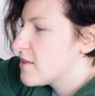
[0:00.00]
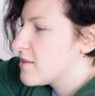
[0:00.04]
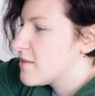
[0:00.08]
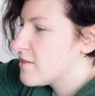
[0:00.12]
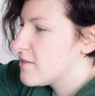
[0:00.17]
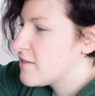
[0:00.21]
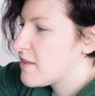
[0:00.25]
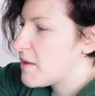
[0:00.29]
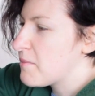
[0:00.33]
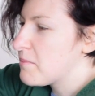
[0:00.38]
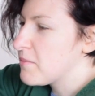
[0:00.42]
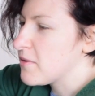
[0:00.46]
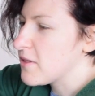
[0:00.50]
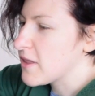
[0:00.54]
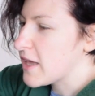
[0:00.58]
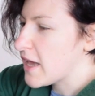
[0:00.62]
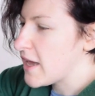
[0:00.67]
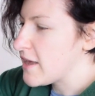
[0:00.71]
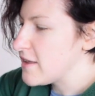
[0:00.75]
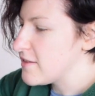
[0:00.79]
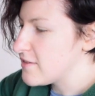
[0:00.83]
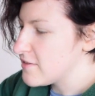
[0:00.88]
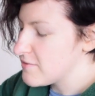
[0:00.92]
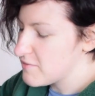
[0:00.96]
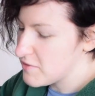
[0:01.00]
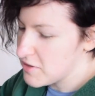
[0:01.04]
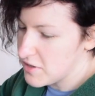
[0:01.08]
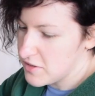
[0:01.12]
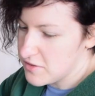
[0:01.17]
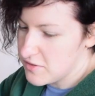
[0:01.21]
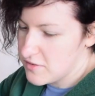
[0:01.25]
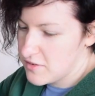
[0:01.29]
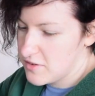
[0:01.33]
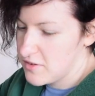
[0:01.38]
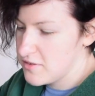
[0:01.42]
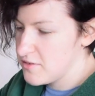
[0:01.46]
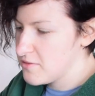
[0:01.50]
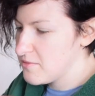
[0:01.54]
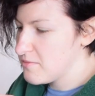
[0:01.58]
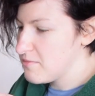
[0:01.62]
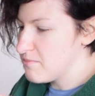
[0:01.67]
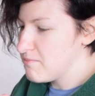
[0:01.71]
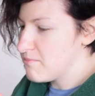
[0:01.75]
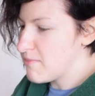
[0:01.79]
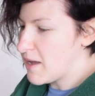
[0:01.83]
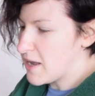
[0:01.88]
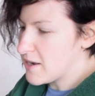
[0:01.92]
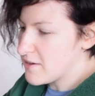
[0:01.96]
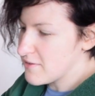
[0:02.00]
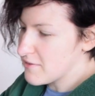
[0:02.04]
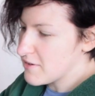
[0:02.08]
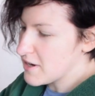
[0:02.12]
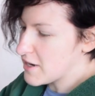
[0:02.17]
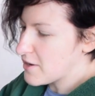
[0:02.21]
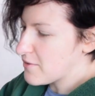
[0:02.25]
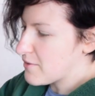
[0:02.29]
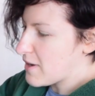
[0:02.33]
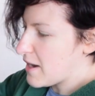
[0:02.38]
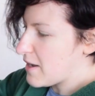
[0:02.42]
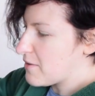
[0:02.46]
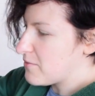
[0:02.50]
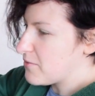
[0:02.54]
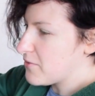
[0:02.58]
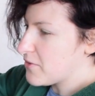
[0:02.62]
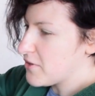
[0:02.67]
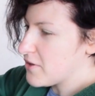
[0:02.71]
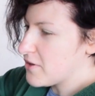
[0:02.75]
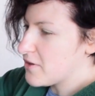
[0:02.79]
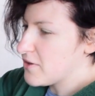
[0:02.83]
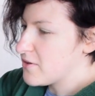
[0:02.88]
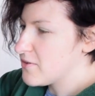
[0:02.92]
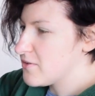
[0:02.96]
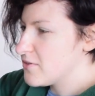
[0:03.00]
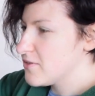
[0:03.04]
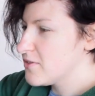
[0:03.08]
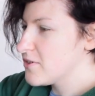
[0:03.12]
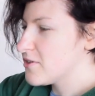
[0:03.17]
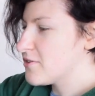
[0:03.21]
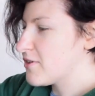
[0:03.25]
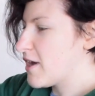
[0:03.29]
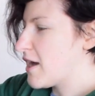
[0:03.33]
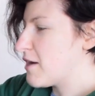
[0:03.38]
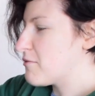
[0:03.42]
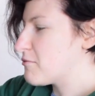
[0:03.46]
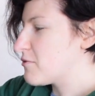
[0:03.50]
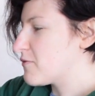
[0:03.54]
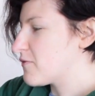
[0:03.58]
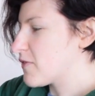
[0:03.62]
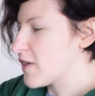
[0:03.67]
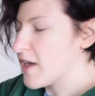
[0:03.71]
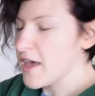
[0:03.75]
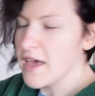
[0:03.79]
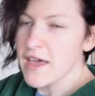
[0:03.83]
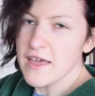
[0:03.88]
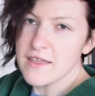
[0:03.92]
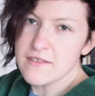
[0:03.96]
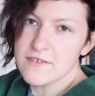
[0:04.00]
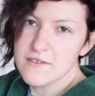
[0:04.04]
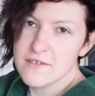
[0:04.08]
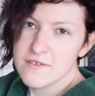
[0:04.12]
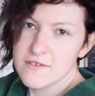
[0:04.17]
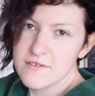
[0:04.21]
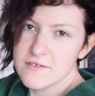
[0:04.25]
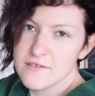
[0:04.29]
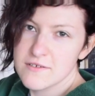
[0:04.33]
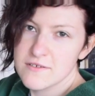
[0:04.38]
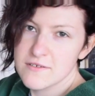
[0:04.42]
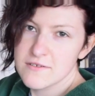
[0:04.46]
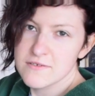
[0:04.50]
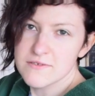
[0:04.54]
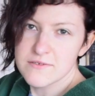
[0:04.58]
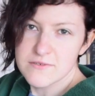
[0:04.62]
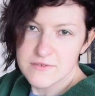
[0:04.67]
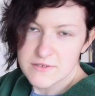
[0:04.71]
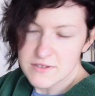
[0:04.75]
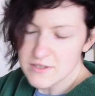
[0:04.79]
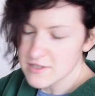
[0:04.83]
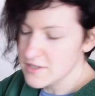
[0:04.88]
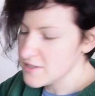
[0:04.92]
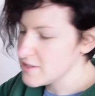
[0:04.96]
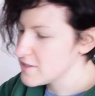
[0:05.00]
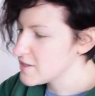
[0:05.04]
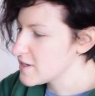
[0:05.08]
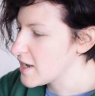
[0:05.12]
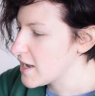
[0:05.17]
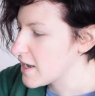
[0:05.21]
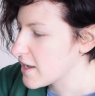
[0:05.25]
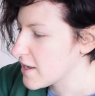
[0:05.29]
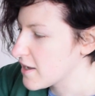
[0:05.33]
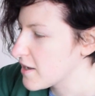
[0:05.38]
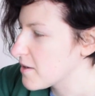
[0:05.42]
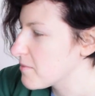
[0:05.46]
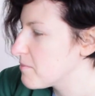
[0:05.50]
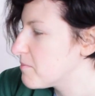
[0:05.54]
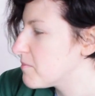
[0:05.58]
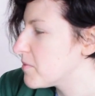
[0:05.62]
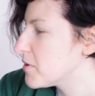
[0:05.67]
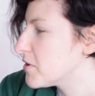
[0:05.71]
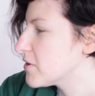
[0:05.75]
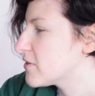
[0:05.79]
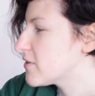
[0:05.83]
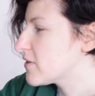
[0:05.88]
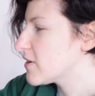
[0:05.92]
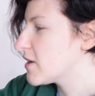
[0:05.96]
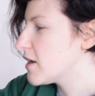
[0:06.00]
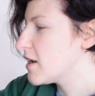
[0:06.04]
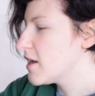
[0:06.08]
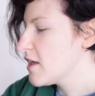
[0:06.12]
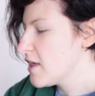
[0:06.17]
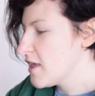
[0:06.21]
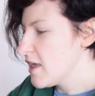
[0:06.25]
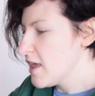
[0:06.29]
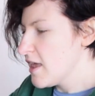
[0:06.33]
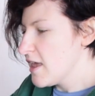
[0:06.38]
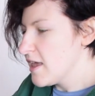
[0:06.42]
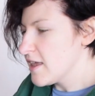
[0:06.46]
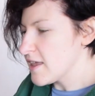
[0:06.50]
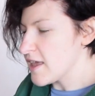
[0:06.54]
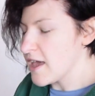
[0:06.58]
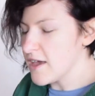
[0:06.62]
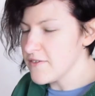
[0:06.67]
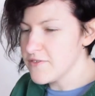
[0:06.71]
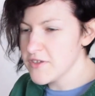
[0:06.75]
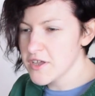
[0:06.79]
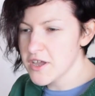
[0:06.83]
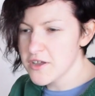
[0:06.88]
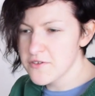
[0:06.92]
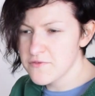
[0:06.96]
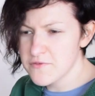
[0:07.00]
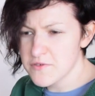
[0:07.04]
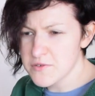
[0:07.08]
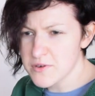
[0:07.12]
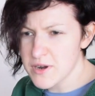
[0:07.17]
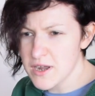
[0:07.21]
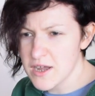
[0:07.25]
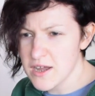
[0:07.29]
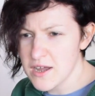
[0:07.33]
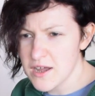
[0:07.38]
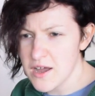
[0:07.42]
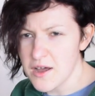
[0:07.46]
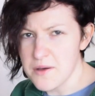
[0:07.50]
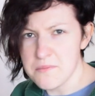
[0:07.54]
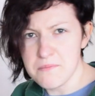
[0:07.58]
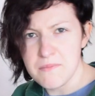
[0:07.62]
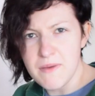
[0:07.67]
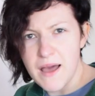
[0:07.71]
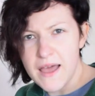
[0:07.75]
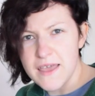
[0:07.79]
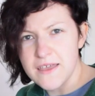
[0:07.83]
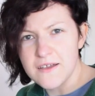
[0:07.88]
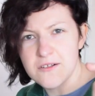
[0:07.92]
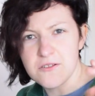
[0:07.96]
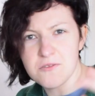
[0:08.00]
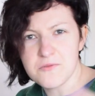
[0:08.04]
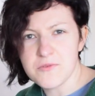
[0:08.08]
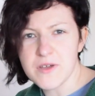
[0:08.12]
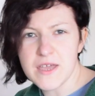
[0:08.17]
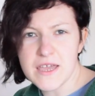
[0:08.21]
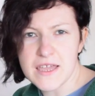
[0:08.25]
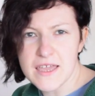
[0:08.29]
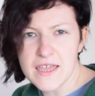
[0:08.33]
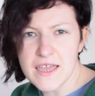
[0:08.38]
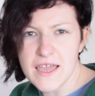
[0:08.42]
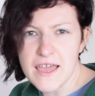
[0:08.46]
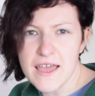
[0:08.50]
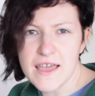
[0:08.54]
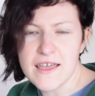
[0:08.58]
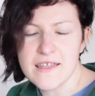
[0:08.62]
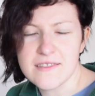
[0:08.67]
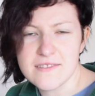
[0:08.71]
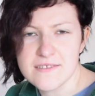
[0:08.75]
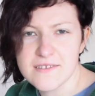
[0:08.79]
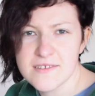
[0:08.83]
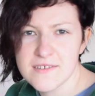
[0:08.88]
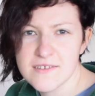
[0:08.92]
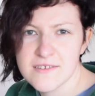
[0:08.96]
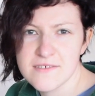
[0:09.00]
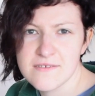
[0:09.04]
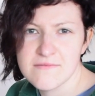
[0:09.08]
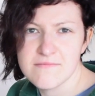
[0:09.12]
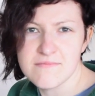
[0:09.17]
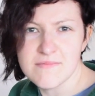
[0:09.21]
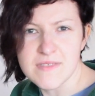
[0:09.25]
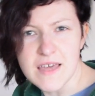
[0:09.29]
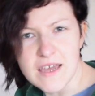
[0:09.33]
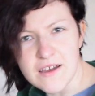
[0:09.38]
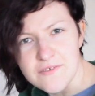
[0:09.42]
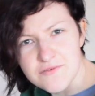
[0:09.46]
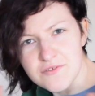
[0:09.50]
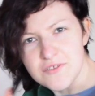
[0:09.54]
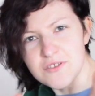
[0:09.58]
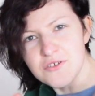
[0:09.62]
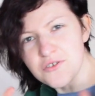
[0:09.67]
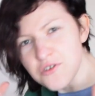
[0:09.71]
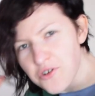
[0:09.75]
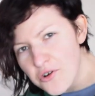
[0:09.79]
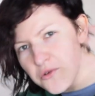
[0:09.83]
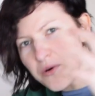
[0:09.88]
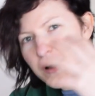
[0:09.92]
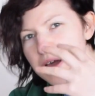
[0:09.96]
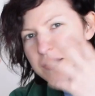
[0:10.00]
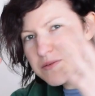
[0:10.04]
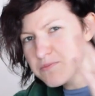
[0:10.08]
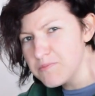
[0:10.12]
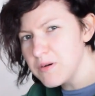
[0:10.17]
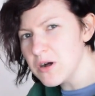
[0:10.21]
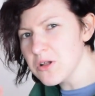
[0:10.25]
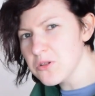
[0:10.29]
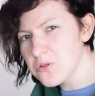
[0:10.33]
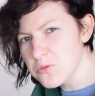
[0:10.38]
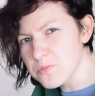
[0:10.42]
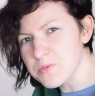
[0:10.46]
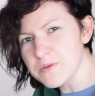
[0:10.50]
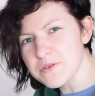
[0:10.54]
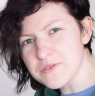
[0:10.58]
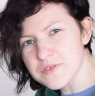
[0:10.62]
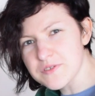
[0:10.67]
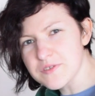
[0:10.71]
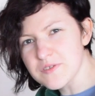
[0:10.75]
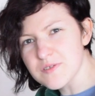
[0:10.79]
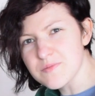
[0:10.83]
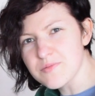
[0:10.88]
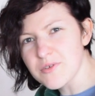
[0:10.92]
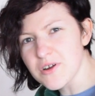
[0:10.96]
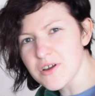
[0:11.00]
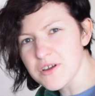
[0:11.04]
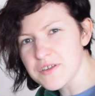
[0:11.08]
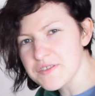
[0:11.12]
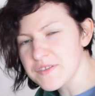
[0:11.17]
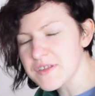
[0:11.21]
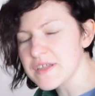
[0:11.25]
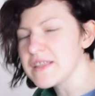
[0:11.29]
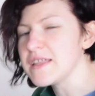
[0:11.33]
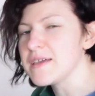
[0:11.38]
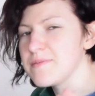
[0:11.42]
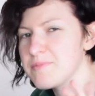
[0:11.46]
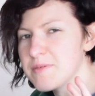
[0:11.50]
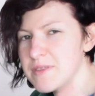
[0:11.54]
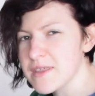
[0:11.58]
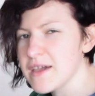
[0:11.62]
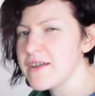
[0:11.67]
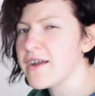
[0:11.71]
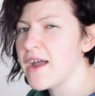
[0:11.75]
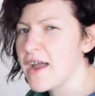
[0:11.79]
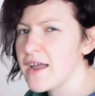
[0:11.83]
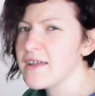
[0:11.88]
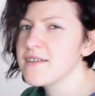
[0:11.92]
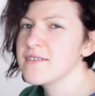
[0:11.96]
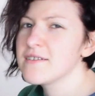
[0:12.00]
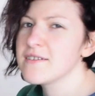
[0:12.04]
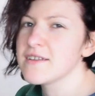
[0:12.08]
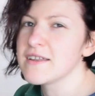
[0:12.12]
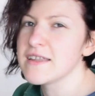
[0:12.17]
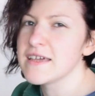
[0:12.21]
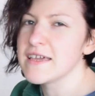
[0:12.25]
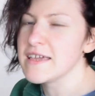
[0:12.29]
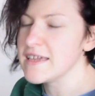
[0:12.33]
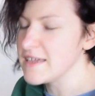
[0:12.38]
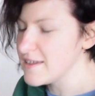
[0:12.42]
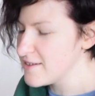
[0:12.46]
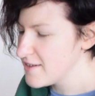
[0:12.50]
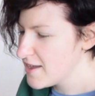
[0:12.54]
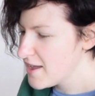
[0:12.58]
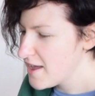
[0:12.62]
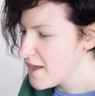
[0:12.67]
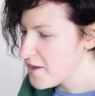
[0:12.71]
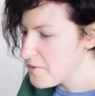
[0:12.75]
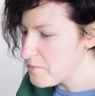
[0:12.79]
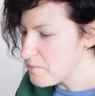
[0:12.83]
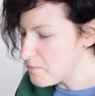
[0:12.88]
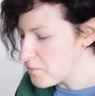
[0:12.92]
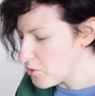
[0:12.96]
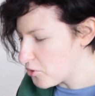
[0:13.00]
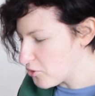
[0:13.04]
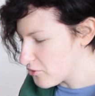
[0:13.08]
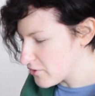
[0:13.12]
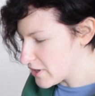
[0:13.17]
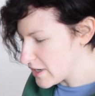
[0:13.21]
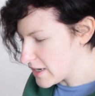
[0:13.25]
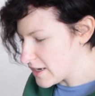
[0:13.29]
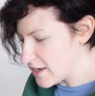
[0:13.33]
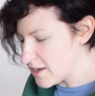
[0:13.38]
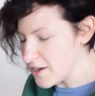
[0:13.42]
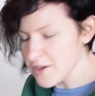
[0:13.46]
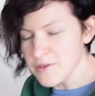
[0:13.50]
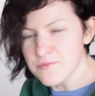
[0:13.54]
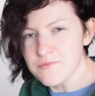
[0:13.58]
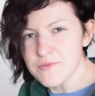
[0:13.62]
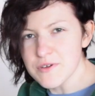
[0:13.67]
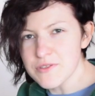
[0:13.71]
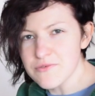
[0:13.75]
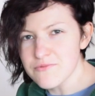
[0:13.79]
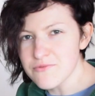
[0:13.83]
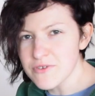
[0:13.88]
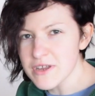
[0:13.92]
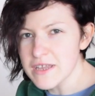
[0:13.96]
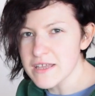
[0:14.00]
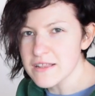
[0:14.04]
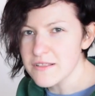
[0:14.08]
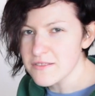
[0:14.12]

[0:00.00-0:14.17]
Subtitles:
Simple case of just measuring around the crown of the head, just checking, but yeah, if you go for a male wig head, they have to look quite bulbous, surprisingly, but they're actually more in line with real